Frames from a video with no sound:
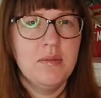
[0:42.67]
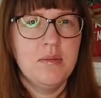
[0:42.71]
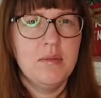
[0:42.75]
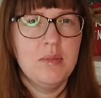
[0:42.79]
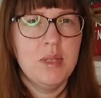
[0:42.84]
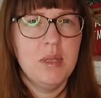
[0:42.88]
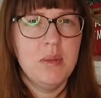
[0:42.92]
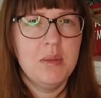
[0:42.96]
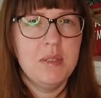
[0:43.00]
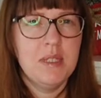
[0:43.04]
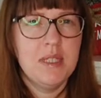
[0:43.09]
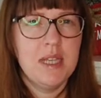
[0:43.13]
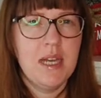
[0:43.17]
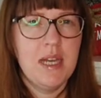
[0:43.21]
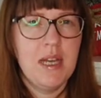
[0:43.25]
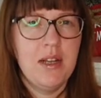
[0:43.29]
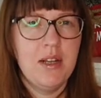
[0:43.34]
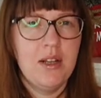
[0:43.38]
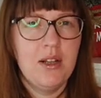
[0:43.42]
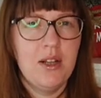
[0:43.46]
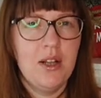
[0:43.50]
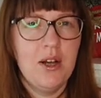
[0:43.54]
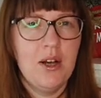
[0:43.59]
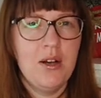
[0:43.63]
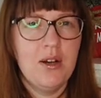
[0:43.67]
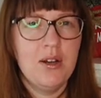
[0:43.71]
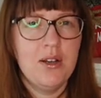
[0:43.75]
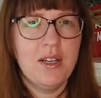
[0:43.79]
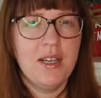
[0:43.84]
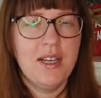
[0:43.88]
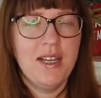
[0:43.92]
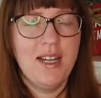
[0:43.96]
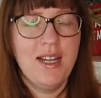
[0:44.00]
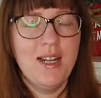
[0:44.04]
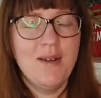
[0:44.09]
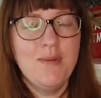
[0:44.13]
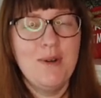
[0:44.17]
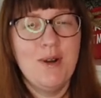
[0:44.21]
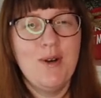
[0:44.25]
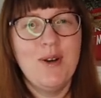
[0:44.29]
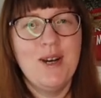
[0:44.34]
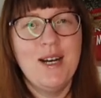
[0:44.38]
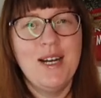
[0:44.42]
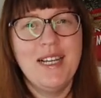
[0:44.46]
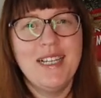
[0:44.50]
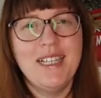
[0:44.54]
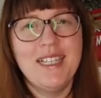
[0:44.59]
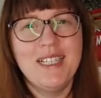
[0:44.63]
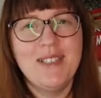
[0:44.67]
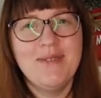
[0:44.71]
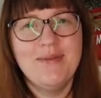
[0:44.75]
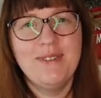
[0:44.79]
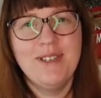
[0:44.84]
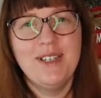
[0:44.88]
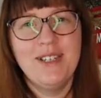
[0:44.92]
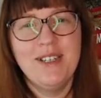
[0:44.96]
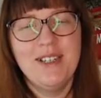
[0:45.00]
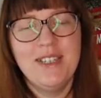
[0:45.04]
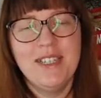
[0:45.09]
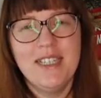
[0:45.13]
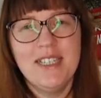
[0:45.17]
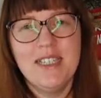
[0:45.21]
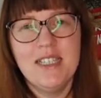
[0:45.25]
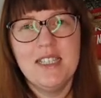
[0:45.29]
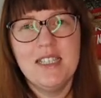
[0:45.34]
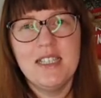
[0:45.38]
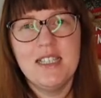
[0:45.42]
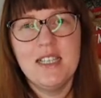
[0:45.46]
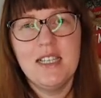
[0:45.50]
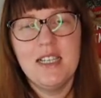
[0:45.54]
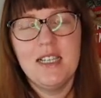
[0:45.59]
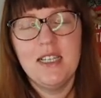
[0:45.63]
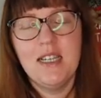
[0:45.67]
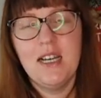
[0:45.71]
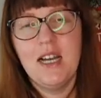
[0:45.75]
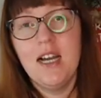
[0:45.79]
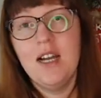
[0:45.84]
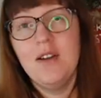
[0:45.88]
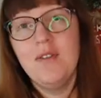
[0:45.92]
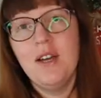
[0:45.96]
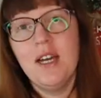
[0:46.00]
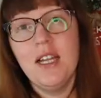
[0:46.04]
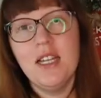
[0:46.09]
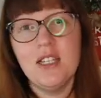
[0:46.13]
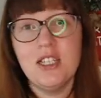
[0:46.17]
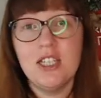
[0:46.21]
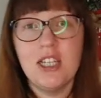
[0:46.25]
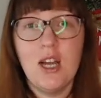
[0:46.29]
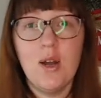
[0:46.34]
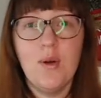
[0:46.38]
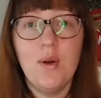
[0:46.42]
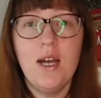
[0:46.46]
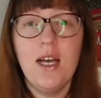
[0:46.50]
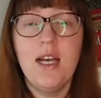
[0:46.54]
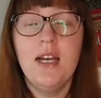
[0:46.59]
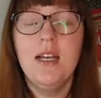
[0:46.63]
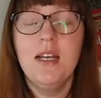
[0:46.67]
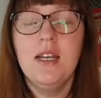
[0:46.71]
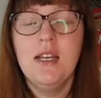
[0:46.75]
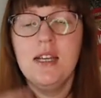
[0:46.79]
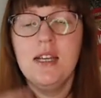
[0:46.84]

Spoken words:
maybe 10 o'clock, I'm at work in morning, so I've had a shower,